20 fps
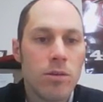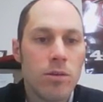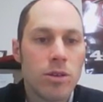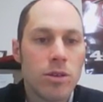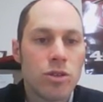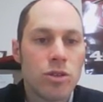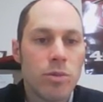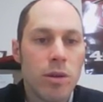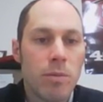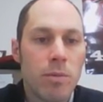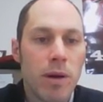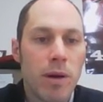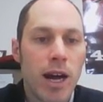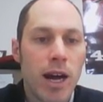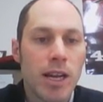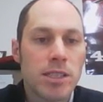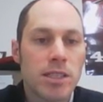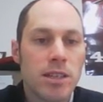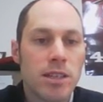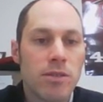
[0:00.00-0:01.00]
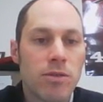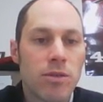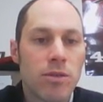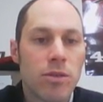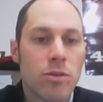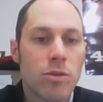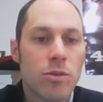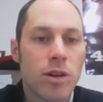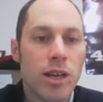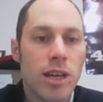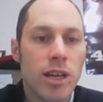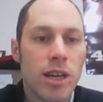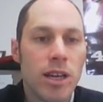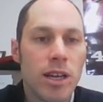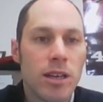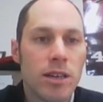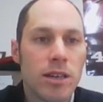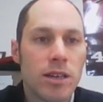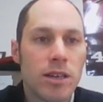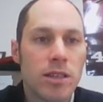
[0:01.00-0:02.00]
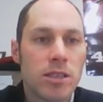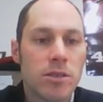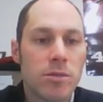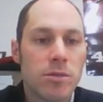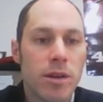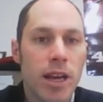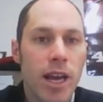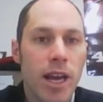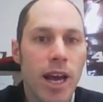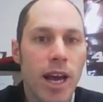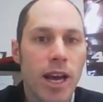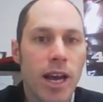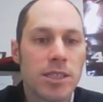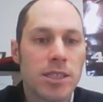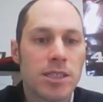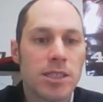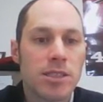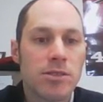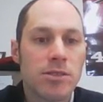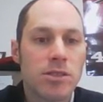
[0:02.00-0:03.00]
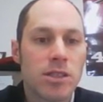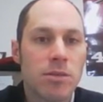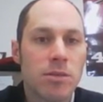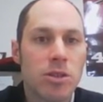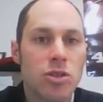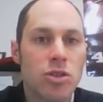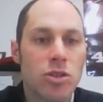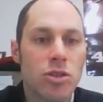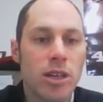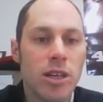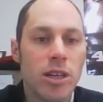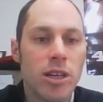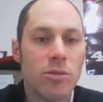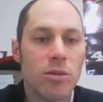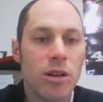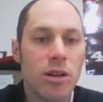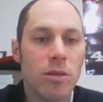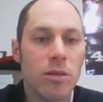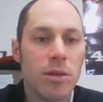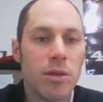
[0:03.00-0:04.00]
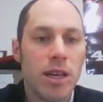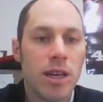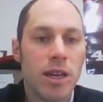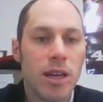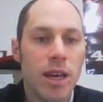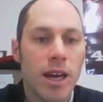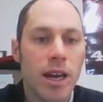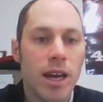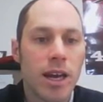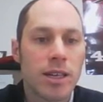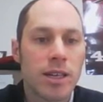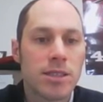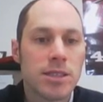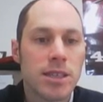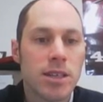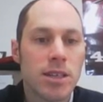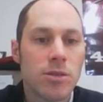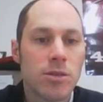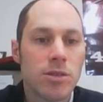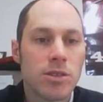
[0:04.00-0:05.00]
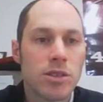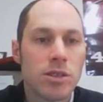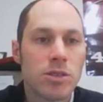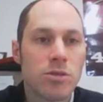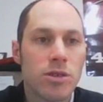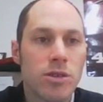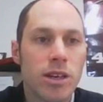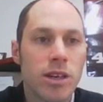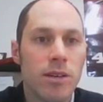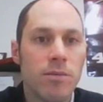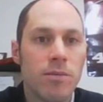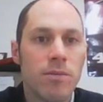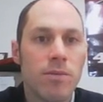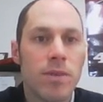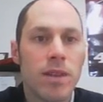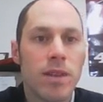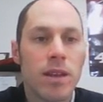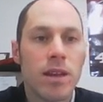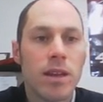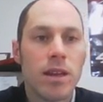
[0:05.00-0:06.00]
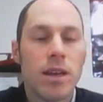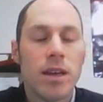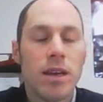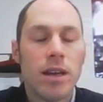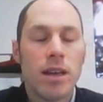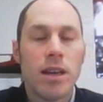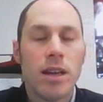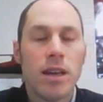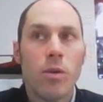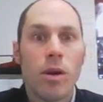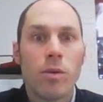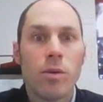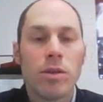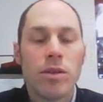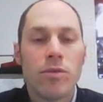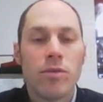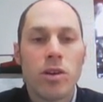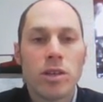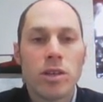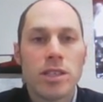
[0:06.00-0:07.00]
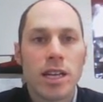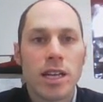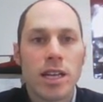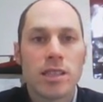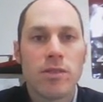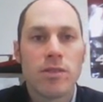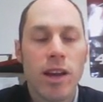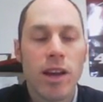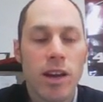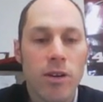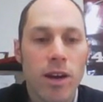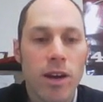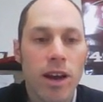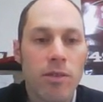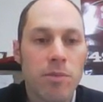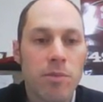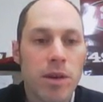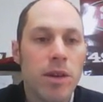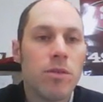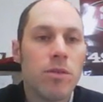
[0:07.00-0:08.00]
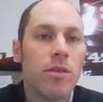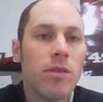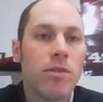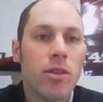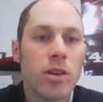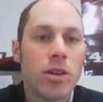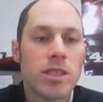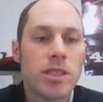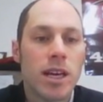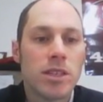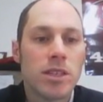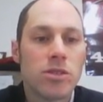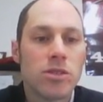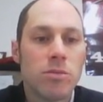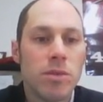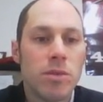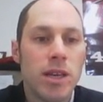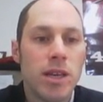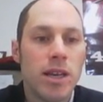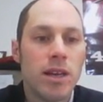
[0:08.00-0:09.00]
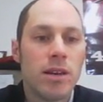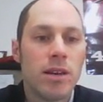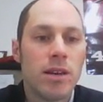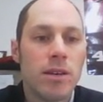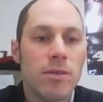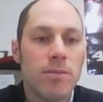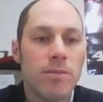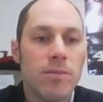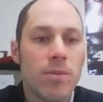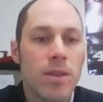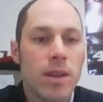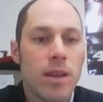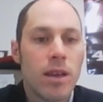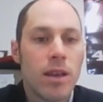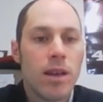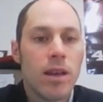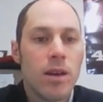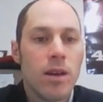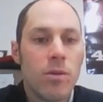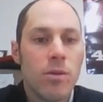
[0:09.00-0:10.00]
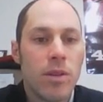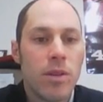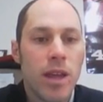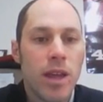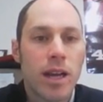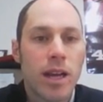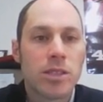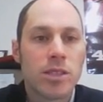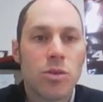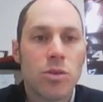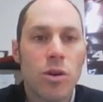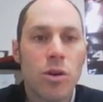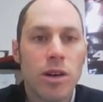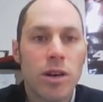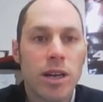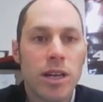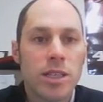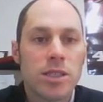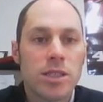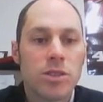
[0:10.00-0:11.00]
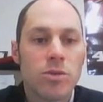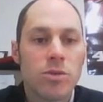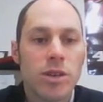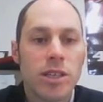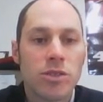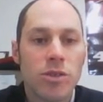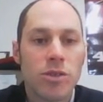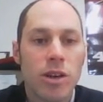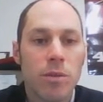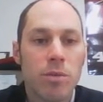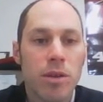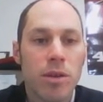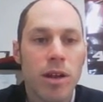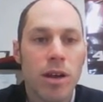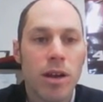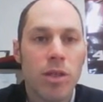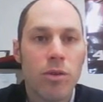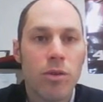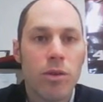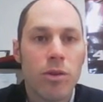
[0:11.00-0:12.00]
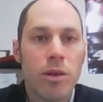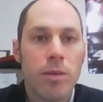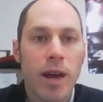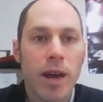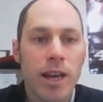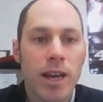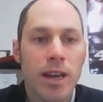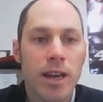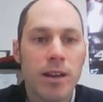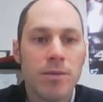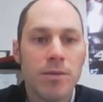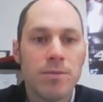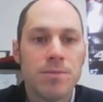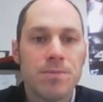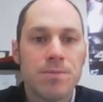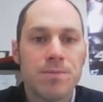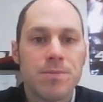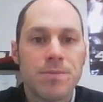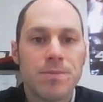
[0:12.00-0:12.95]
which will be positive 3. So my axis of symmetry will be x equals 3. Now where would the vertex of that graph be? Well, the vertex would be when the x-coordinate is 3. So I plug 3 back in,